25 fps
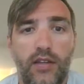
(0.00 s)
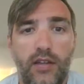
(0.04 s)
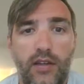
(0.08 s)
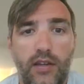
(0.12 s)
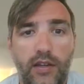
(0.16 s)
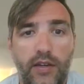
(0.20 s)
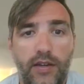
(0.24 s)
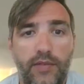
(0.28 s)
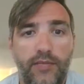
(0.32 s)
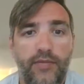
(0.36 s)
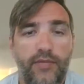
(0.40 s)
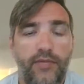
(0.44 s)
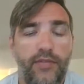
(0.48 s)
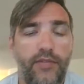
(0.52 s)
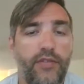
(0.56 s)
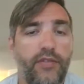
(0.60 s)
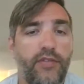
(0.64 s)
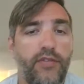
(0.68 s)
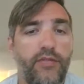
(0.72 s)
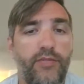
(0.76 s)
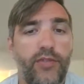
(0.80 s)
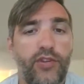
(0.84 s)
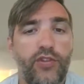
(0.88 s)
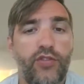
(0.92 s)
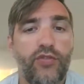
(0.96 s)

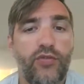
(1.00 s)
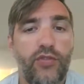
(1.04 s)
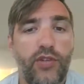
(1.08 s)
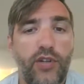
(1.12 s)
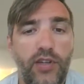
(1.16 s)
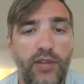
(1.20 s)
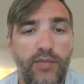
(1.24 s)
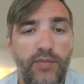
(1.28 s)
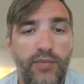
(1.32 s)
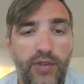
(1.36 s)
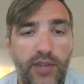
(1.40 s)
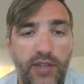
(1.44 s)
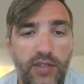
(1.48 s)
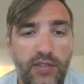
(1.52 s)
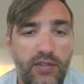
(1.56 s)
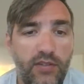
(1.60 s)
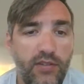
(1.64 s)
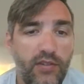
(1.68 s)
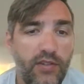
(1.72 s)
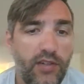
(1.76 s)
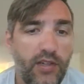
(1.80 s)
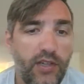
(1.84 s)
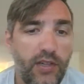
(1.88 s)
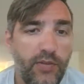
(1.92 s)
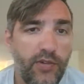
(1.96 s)
there's a majority of the plants
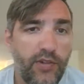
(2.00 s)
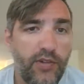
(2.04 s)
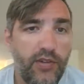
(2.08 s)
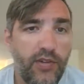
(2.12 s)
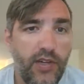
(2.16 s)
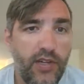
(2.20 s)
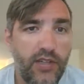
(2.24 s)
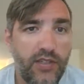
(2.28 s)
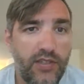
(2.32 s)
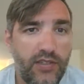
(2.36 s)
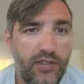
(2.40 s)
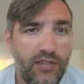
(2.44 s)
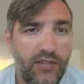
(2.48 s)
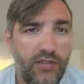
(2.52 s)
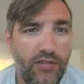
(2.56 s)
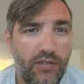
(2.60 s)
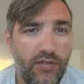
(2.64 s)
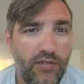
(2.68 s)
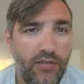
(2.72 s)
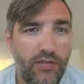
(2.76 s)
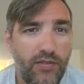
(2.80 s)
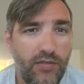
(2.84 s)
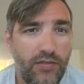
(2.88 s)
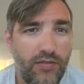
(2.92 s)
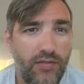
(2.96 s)
you're going to come across in
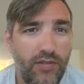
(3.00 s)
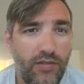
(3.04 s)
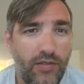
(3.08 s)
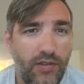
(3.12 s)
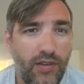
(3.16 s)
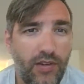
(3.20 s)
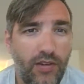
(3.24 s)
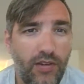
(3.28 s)
your